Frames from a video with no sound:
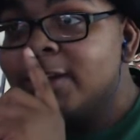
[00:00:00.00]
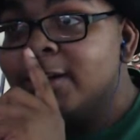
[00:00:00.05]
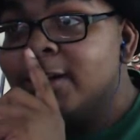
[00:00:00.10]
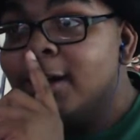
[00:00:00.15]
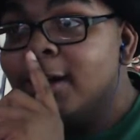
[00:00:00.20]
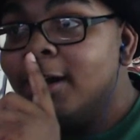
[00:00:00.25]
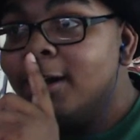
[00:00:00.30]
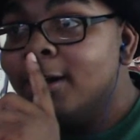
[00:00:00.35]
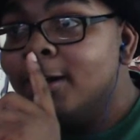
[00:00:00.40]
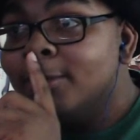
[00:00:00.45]

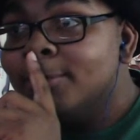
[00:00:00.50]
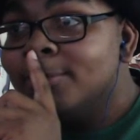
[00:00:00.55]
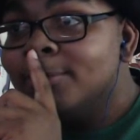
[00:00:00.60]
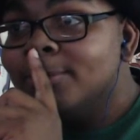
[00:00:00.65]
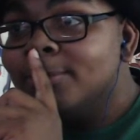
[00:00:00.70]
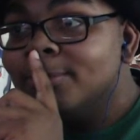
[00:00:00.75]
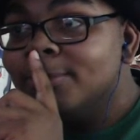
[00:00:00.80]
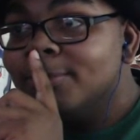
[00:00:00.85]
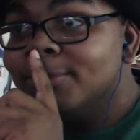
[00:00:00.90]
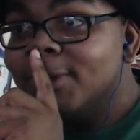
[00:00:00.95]

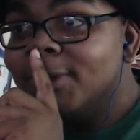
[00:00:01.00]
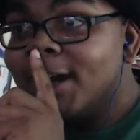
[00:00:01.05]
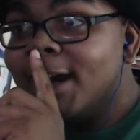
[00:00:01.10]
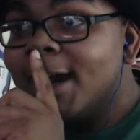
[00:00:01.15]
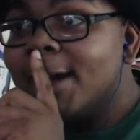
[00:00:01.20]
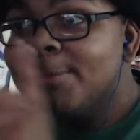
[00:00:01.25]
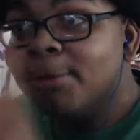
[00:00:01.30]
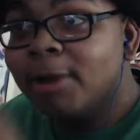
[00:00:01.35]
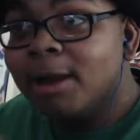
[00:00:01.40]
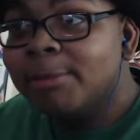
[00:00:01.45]
I
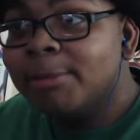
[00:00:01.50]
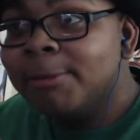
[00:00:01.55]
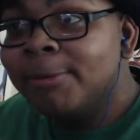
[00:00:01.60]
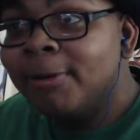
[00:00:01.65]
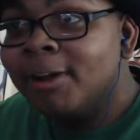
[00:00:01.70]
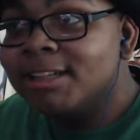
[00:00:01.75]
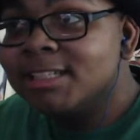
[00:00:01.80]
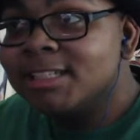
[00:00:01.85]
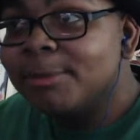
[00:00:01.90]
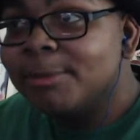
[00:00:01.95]
probably
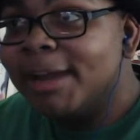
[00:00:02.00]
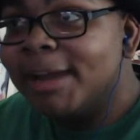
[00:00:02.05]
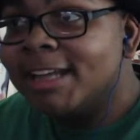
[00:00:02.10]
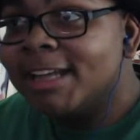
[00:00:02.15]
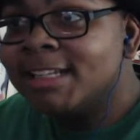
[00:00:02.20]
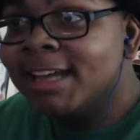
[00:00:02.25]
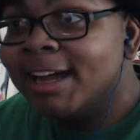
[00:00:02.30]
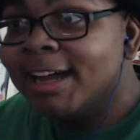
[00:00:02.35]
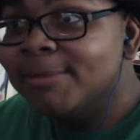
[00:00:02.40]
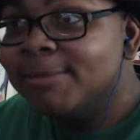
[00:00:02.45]
paused at a bad
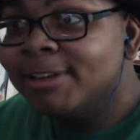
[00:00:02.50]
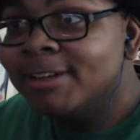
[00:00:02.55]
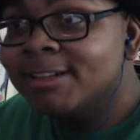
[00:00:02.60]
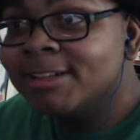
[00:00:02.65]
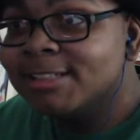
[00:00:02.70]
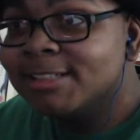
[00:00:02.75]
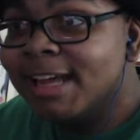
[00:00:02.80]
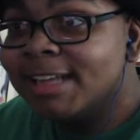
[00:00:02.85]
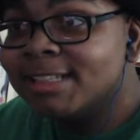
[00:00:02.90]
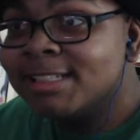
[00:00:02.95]
time
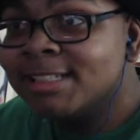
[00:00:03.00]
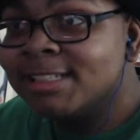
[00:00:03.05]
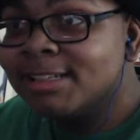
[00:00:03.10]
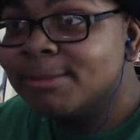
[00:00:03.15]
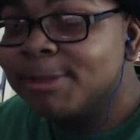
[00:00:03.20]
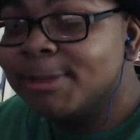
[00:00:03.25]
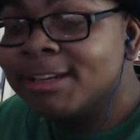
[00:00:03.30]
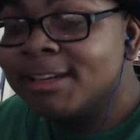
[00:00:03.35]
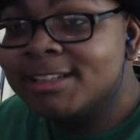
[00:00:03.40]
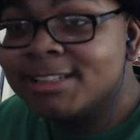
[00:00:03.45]

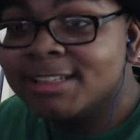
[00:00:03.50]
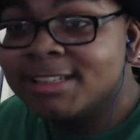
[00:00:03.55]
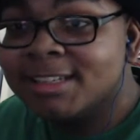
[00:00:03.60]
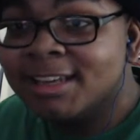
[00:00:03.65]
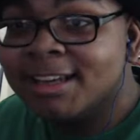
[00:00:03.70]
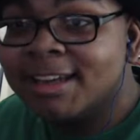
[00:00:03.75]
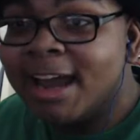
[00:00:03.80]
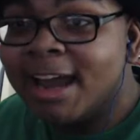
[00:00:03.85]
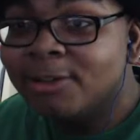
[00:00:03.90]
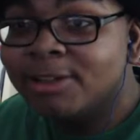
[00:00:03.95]
because
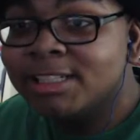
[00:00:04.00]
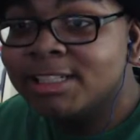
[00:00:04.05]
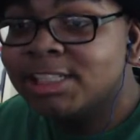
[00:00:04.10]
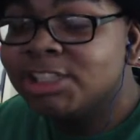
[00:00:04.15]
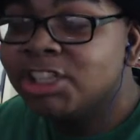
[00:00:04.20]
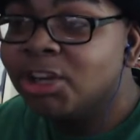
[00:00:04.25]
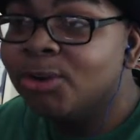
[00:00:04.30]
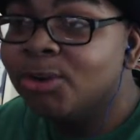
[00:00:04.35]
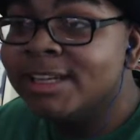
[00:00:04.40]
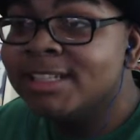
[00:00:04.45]
now this
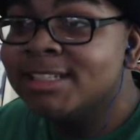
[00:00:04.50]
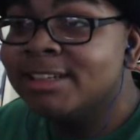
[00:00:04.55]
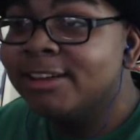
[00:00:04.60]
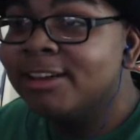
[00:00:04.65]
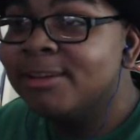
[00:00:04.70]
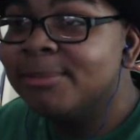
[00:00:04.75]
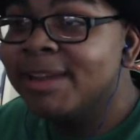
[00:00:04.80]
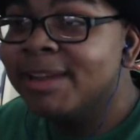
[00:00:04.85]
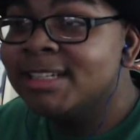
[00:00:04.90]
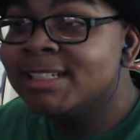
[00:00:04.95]
joke isn't
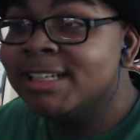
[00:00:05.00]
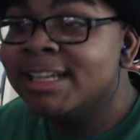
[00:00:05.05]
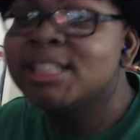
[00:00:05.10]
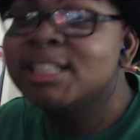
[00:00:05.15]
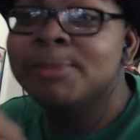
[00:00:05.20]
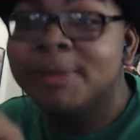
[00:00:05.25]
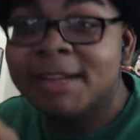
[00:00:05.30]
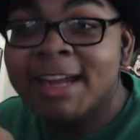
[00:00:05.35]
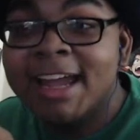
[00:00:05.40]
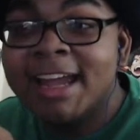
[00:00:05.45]
going to make
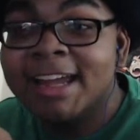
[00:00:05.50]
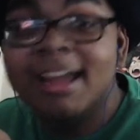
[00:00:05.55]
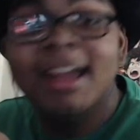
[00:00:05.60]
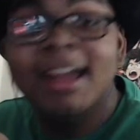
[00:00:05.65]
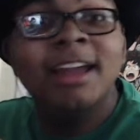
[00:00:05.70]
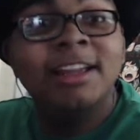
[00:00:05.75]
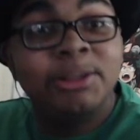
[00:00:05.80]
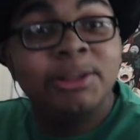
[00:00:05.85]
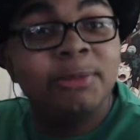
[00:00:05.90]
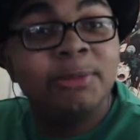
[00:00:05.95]
sense, but hey,
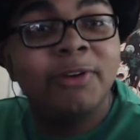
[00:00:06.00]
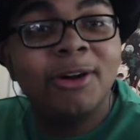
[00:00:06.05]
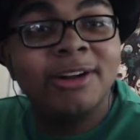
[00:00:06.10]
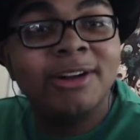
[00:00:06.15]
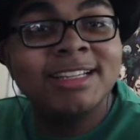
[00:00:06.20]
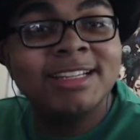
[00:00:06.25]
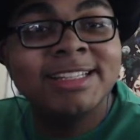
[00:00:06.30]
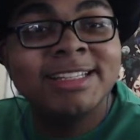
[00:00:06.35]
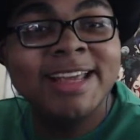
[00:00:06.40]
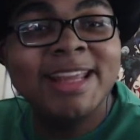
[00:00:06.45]
you've
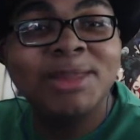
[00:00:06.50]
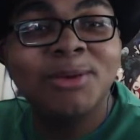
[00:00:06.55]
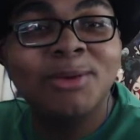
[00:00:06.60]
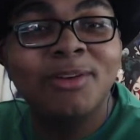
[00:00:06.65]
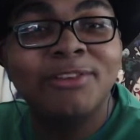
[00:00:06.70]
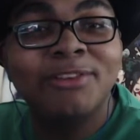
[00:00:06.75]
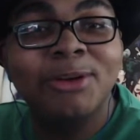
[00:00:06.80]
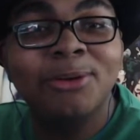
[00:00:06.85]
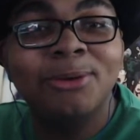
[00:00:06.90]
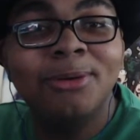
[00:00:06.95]
already seen the
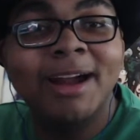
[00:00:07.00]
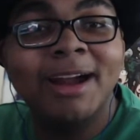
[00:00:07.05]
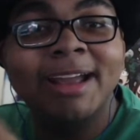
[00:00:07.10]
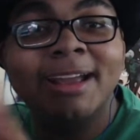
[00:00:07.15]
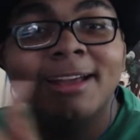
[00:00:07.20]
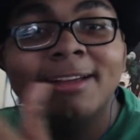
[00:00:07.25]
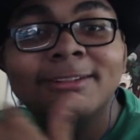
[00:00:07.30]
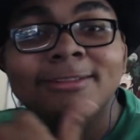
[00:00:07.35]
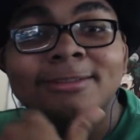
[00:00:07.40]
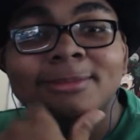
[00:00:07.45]
review,
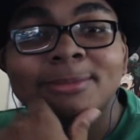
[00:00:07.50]
right?